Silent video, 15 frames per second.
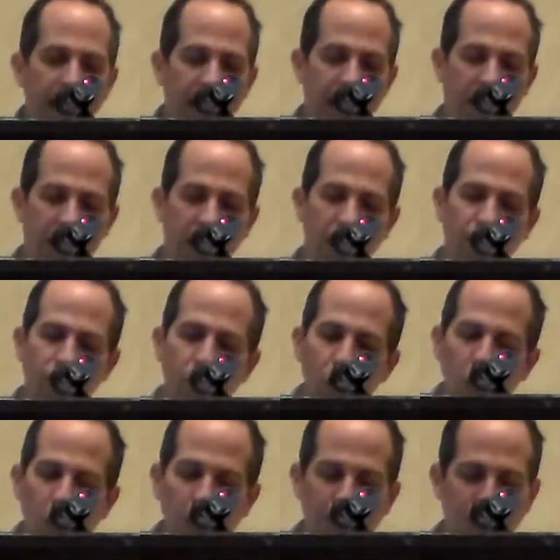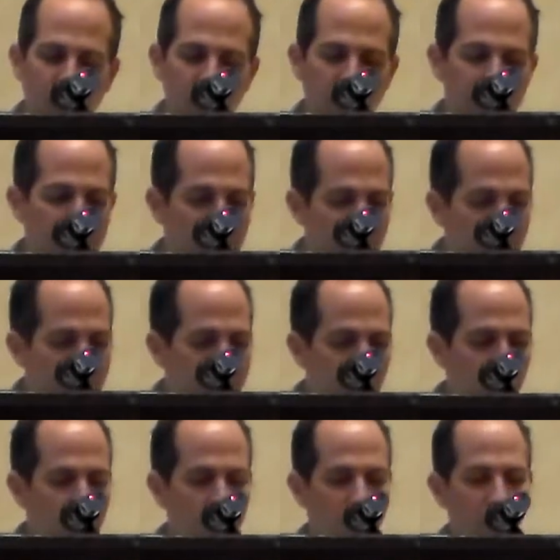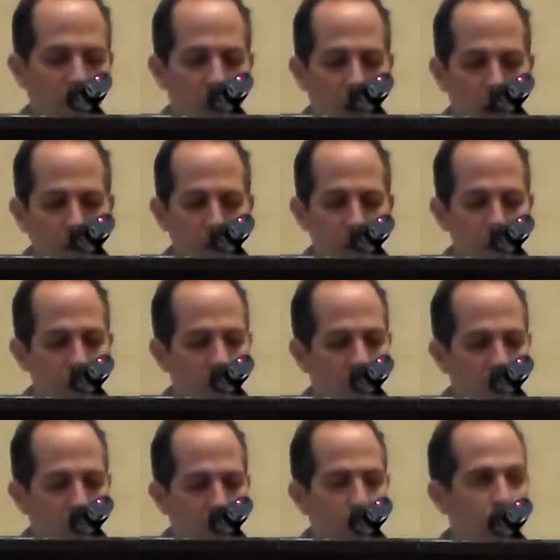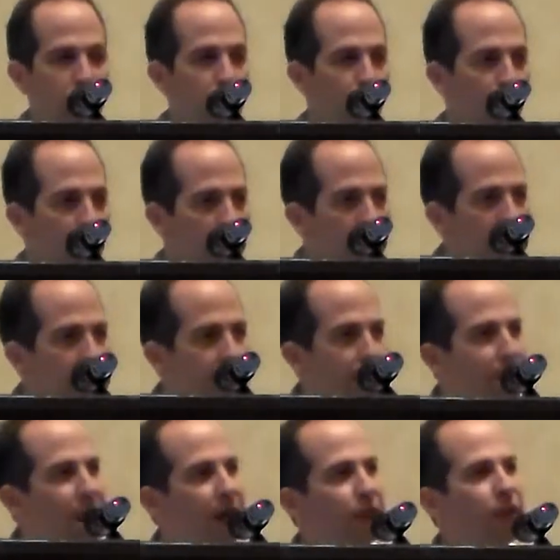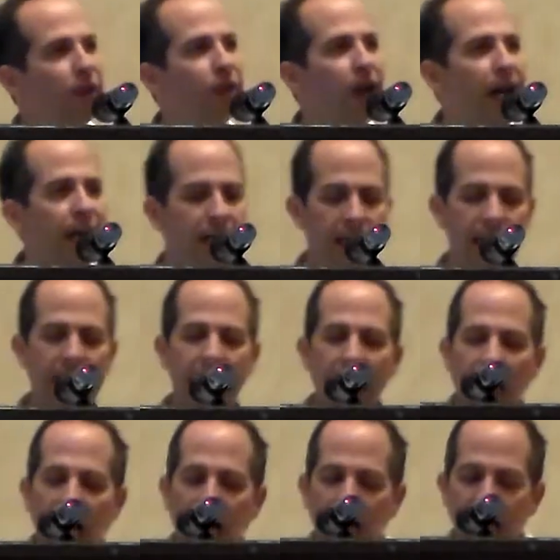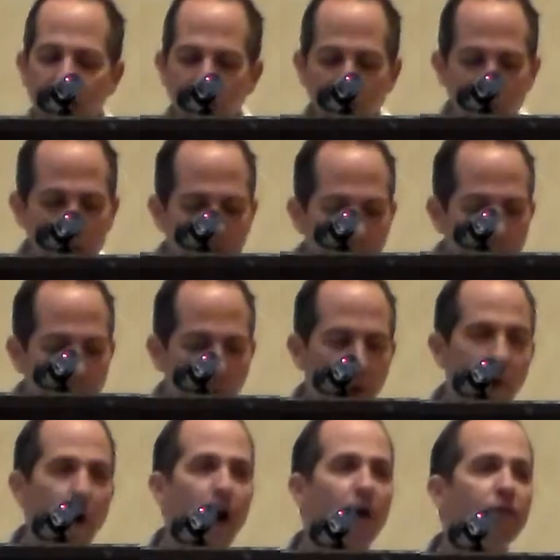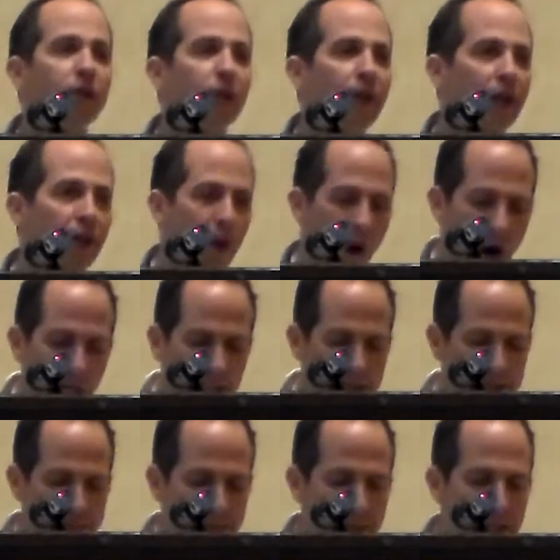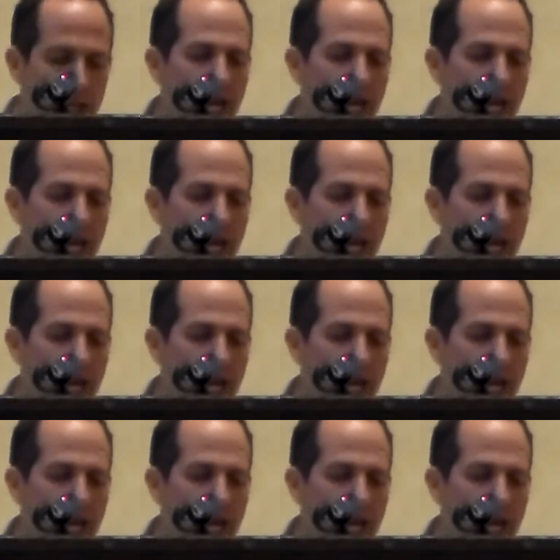It's a foolproof method which will almost always work. It's a method that I use more often than not.